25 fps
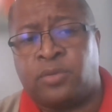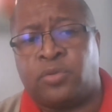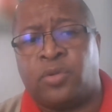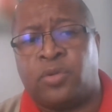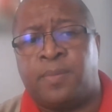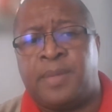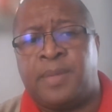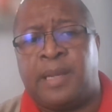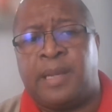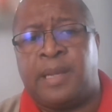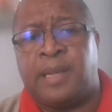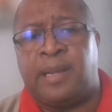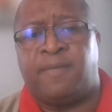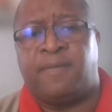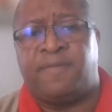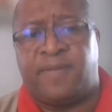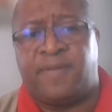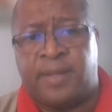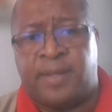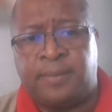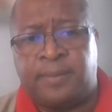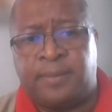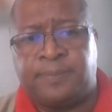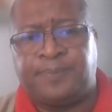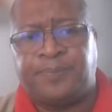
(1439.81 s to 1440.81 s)

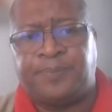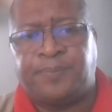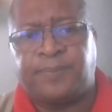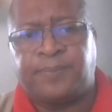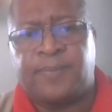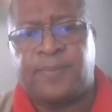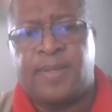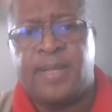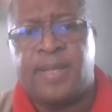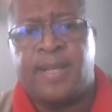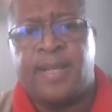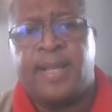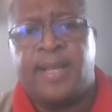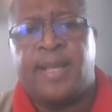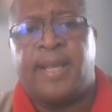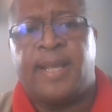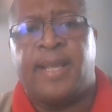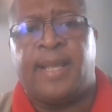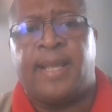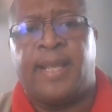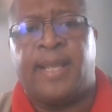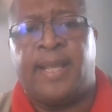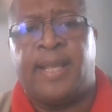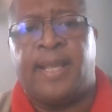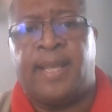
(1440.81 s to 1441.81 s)
2020
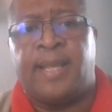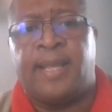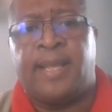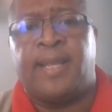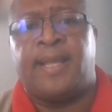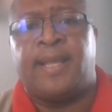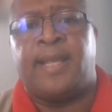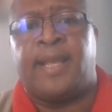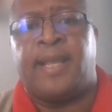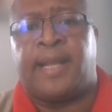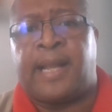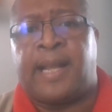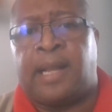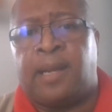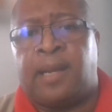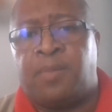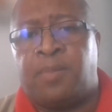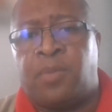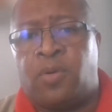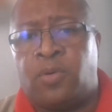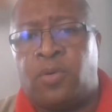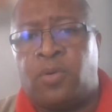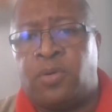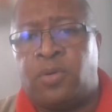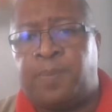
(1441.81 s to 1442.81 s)
et
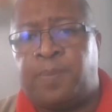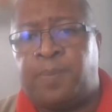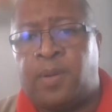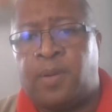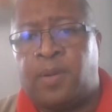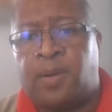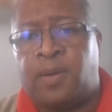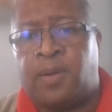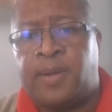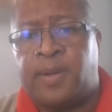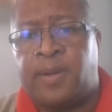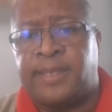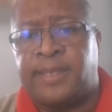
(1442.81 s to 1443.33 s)
également le plan